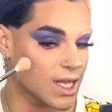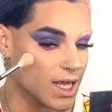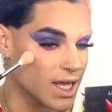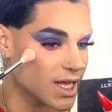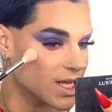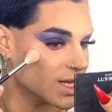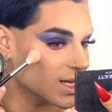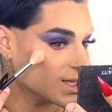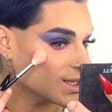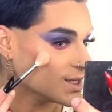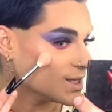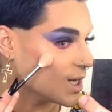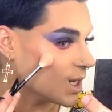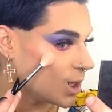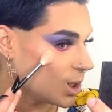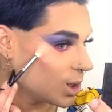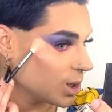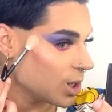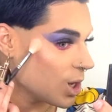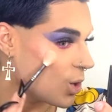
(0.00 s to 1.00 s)
is the
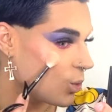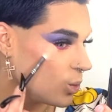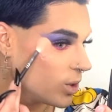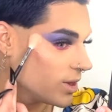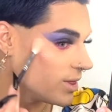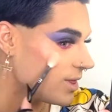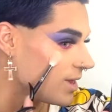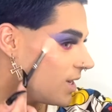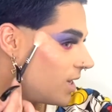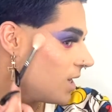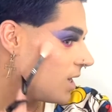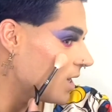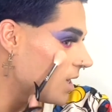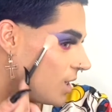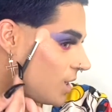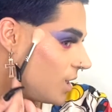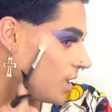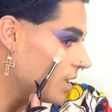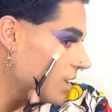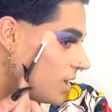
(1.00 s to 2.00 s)
glow within,
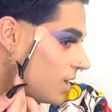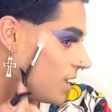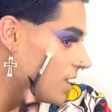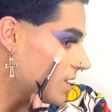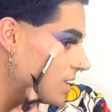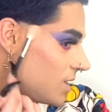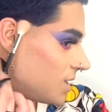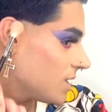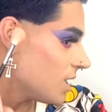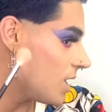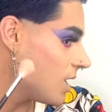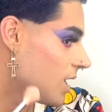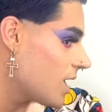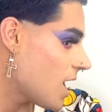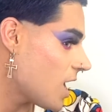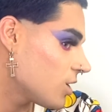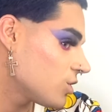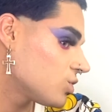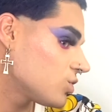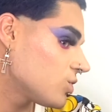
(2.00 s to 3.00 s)
honey. This is the
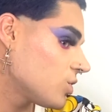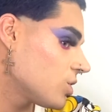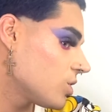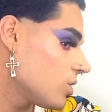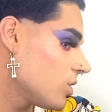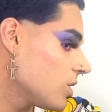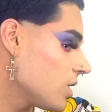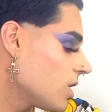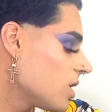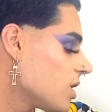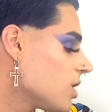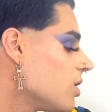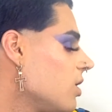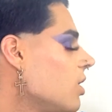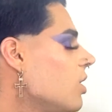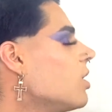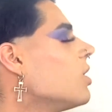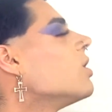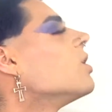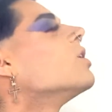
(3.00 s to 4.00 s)
natural glow. Like,
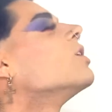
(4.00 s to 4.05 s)
oh.